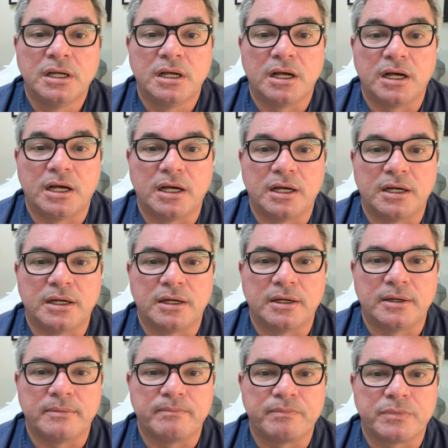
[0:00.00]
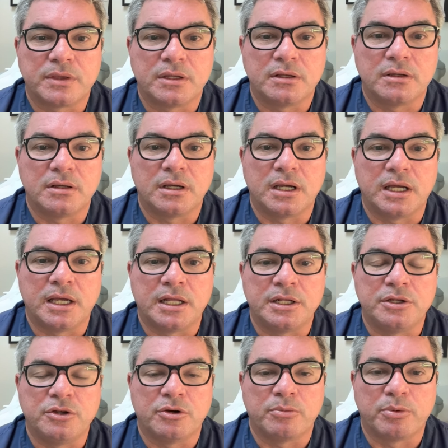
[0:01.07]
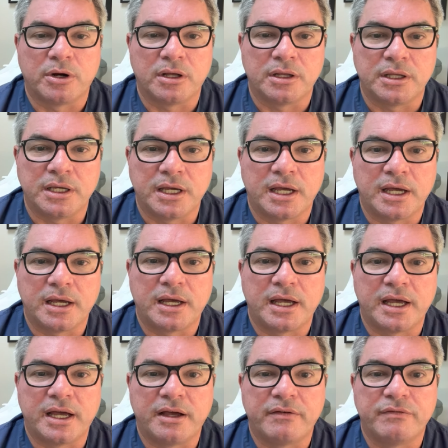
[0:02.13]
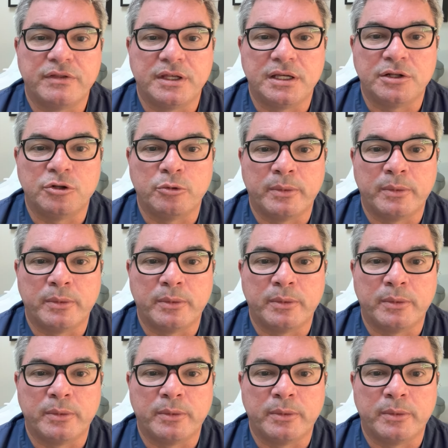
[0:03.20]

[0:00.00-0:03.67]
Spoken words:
and you probably have the